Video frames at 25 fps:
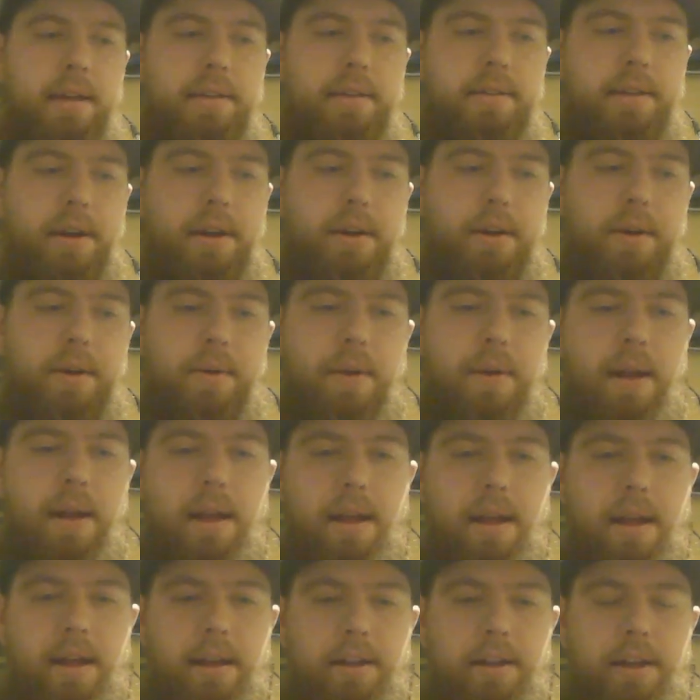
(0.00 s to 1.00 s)
So
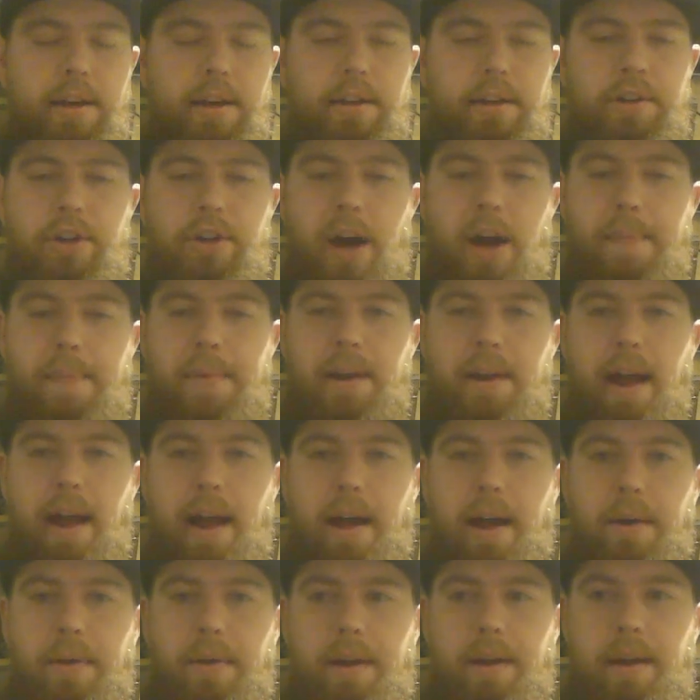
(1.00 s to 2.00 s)
drop it
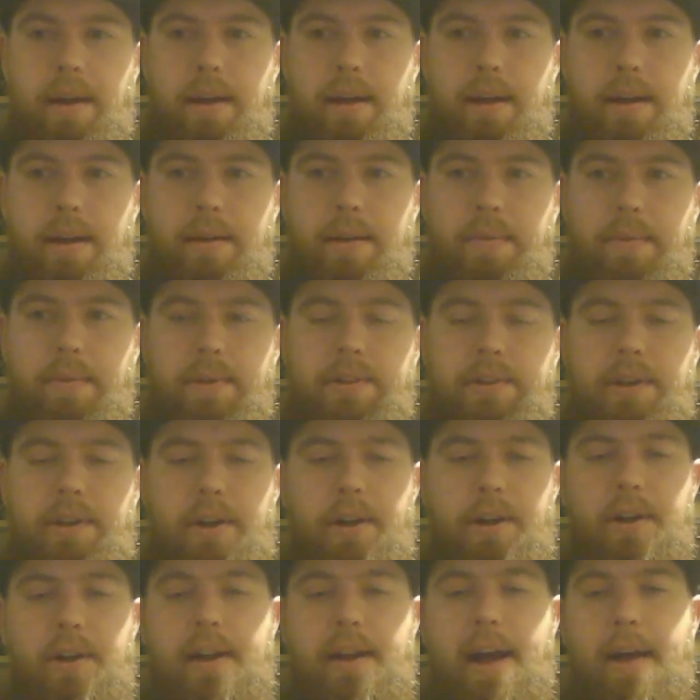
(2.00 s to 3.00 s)
down once you
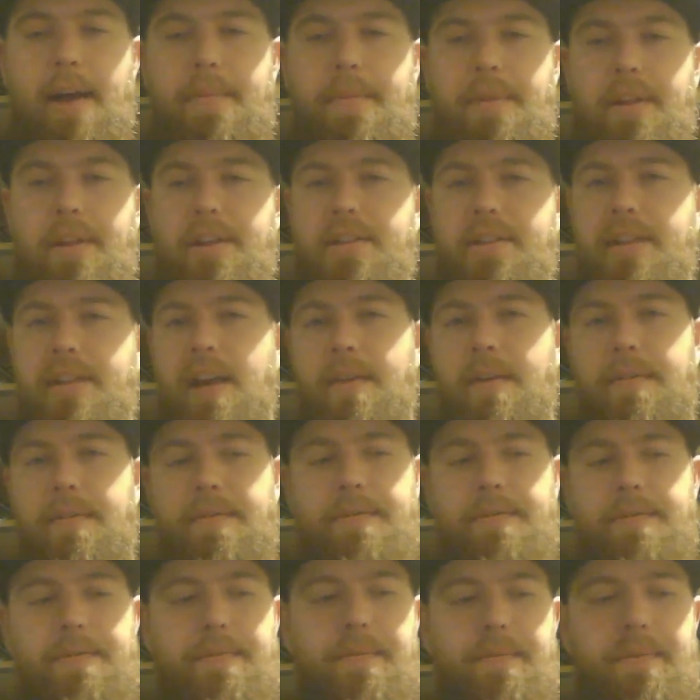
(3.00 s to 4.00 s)
know your depth and just
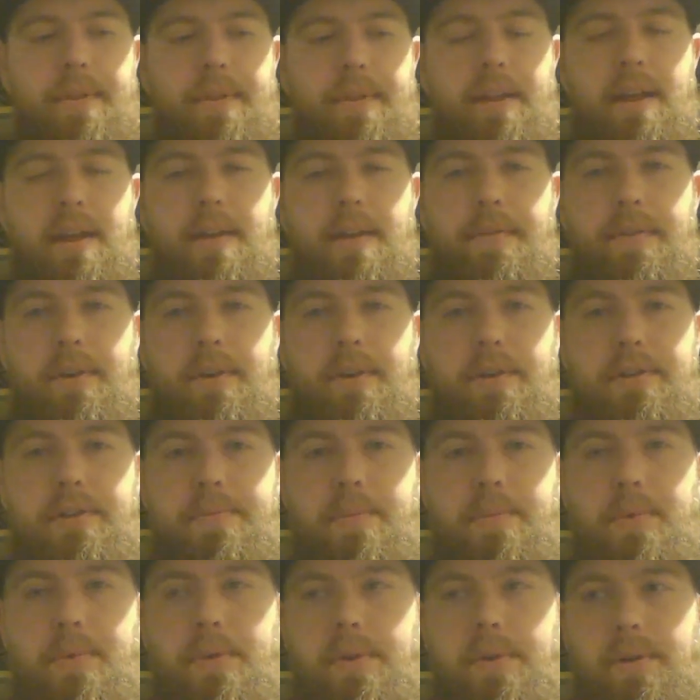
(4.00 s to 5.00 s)
give give your
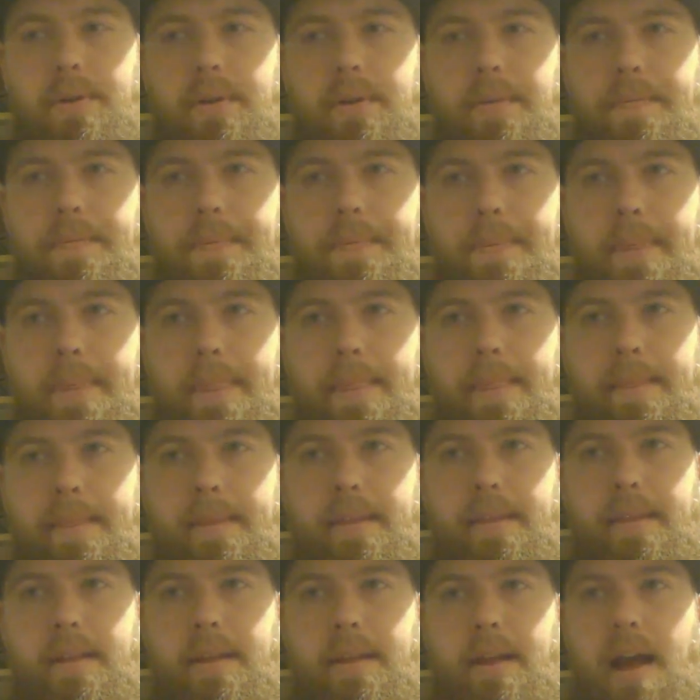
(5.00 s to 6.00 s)
spool
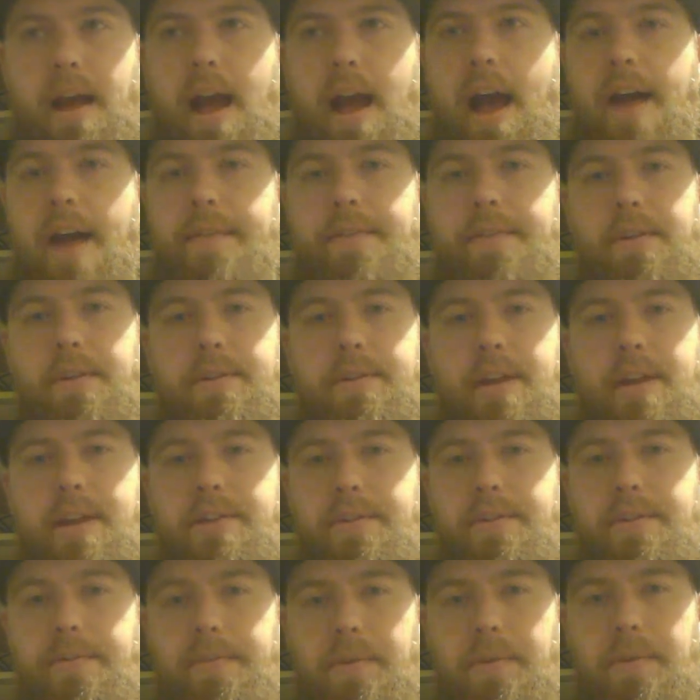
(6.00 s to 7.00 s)
a half
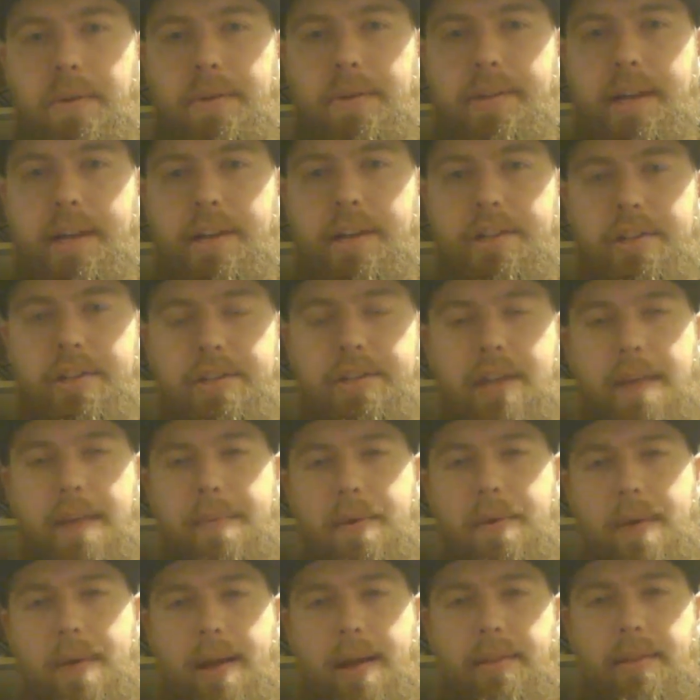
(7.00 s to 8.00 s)
rotation, a full rotation. Just
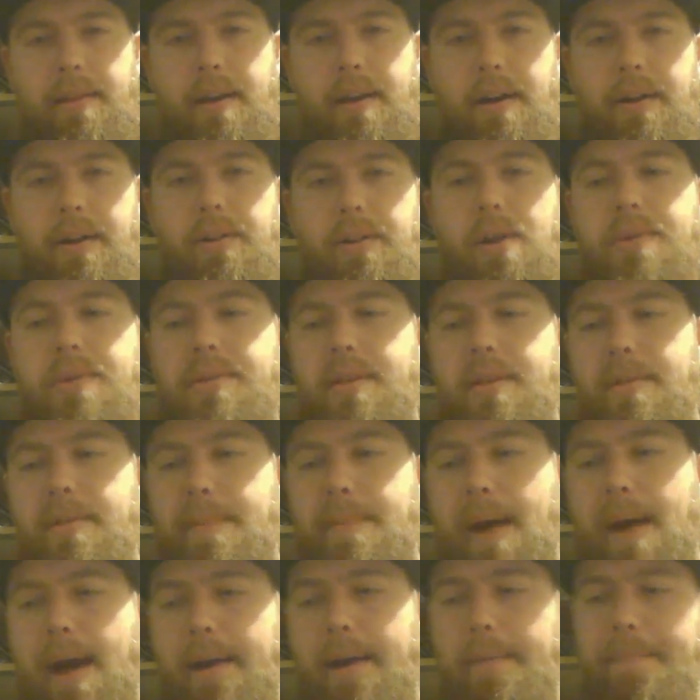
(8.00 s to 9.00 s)
keep it right there close to the
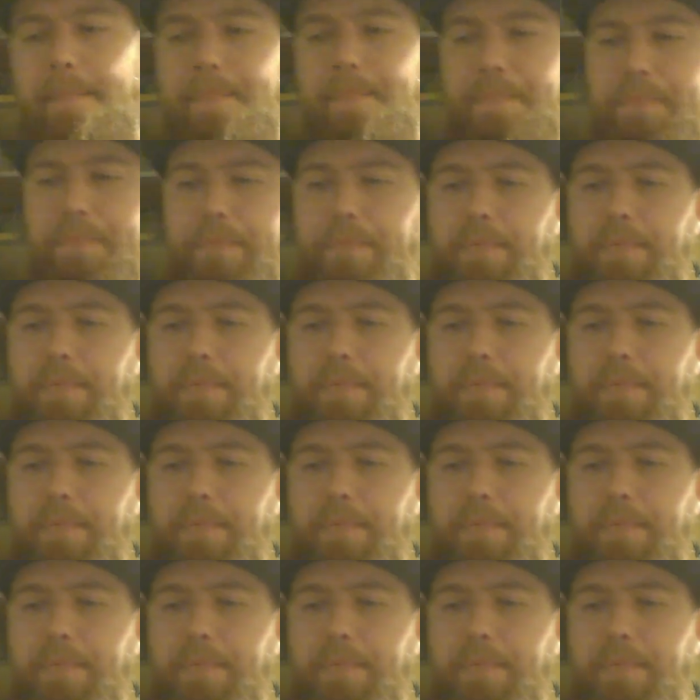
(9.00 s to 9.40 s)
bottom.